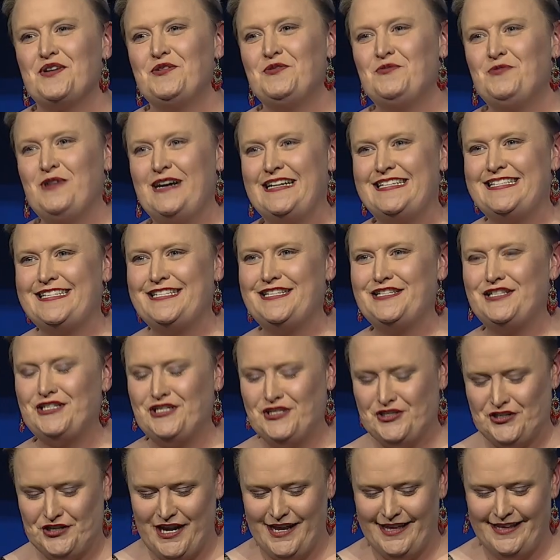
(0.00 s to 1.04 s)
West
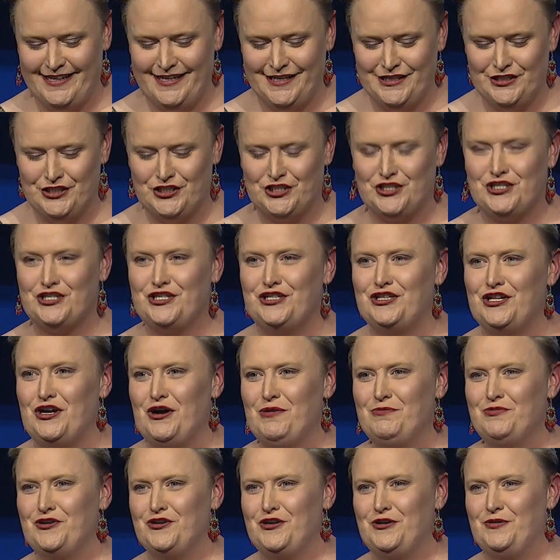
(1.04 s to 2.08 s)
Australian
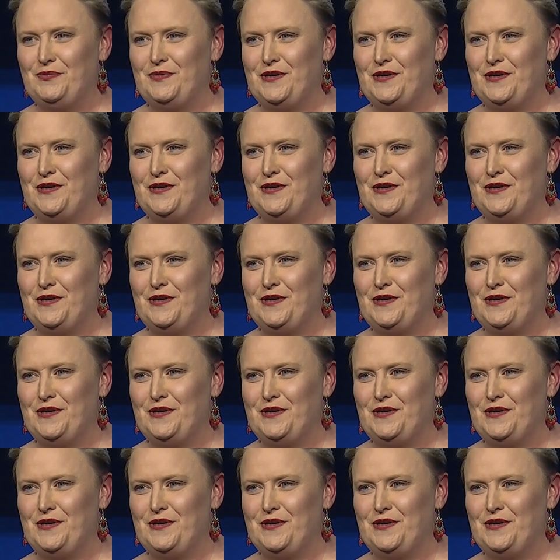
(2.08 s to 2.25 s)
Shalom Group